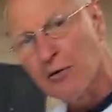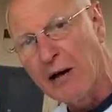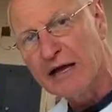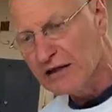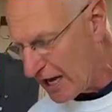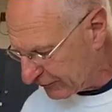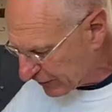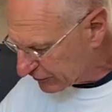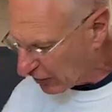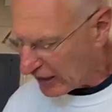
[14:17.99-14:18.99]
on my left
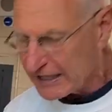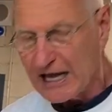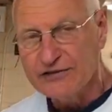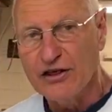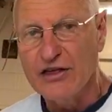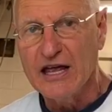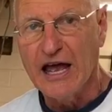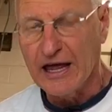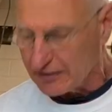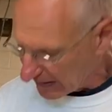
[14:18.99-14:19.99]
until I get to the end.